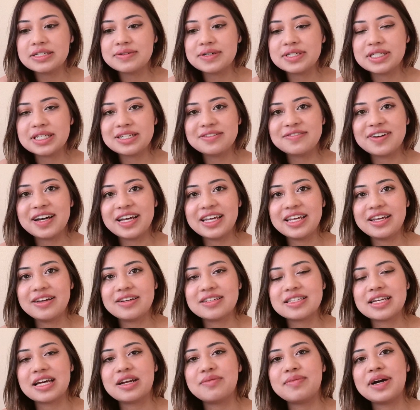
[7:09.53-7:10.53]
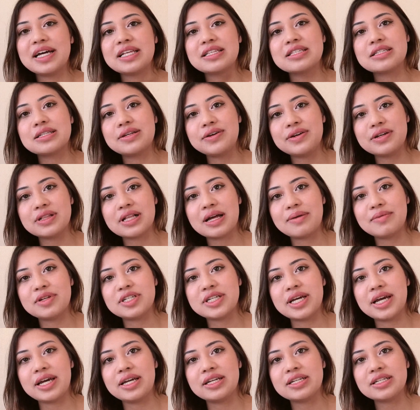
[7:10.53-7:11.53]
to identify here is that it might slow climate
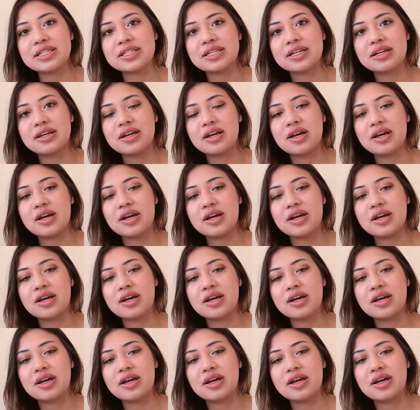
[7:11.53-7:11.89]
change,